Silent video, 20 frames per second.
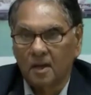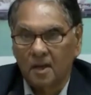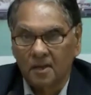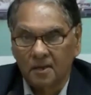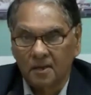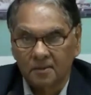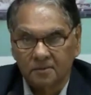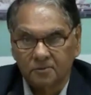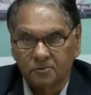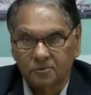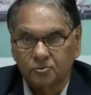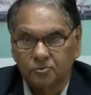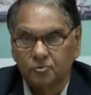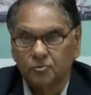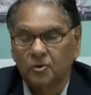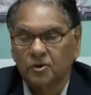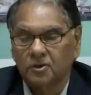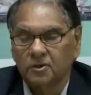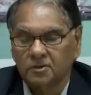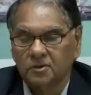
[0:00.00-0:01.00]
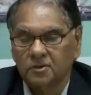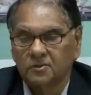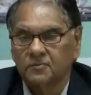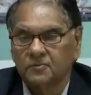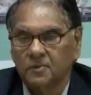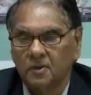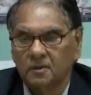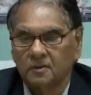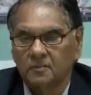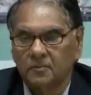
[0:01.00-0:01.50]
and
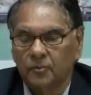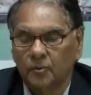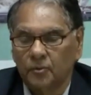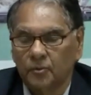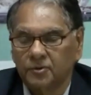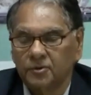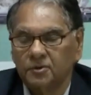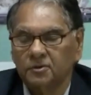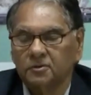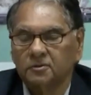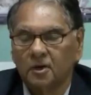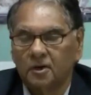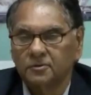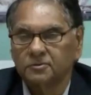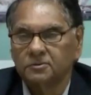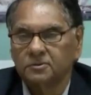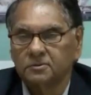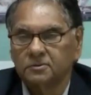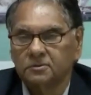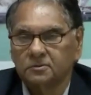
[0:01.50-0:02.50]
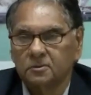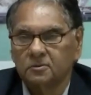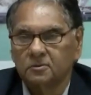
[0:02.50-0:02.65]
214,000